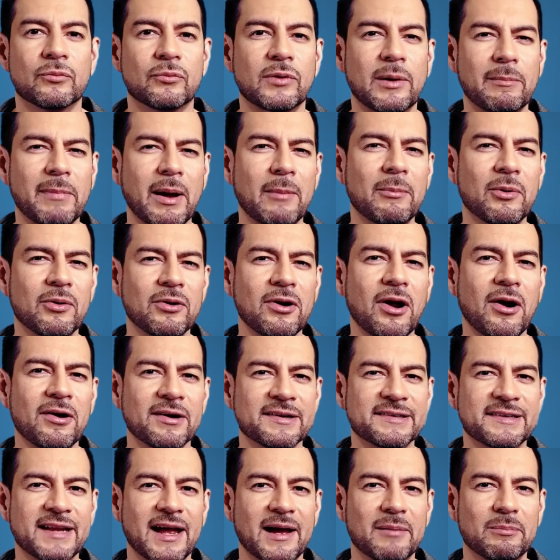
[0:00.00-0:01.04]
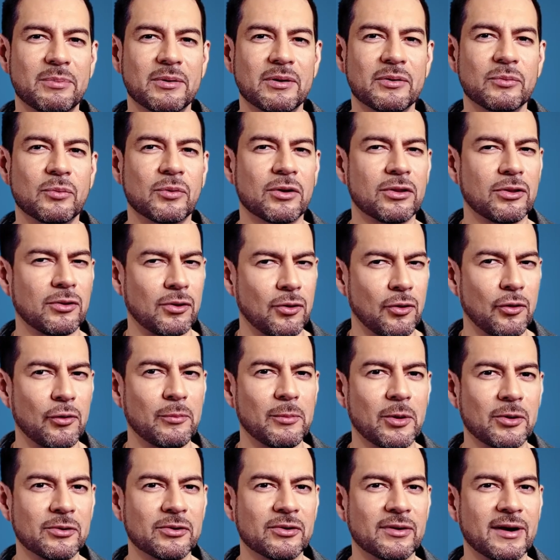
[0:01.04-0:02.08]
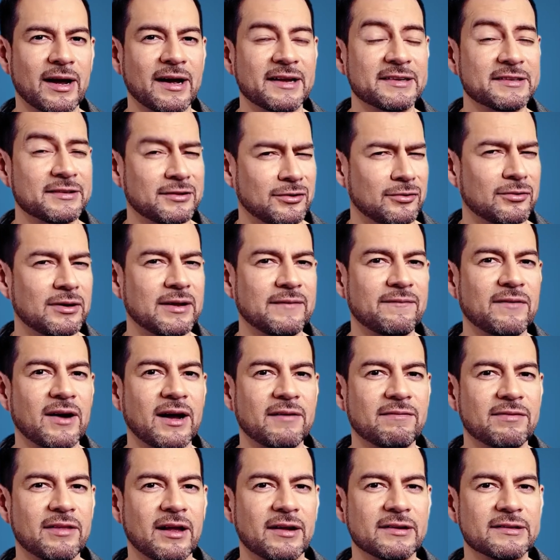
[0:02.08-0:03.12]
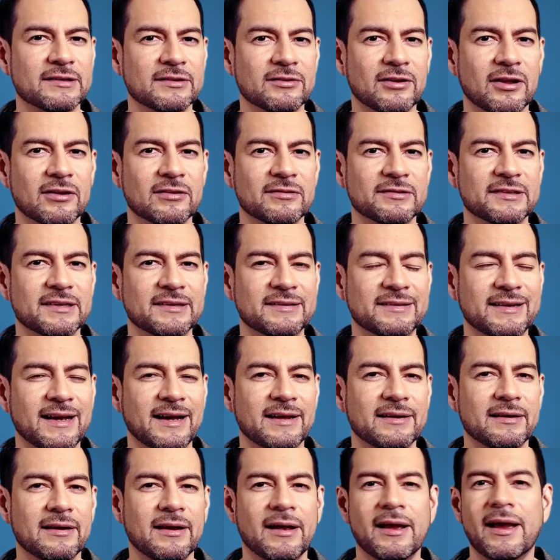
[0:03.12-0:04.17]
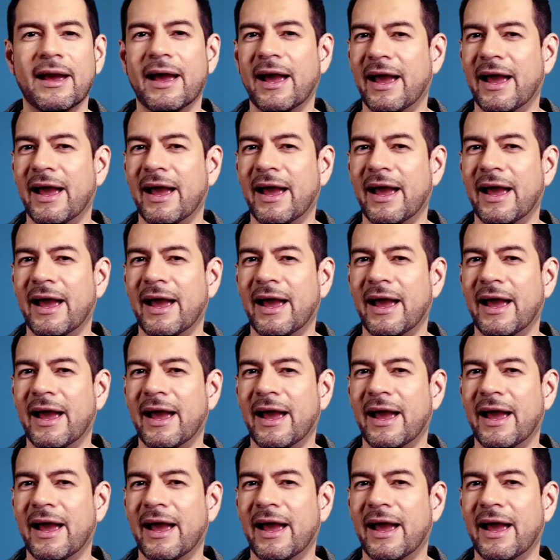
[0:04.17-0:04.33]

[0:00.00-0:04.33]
Remember in our example where the homeowner has $35,000 in debt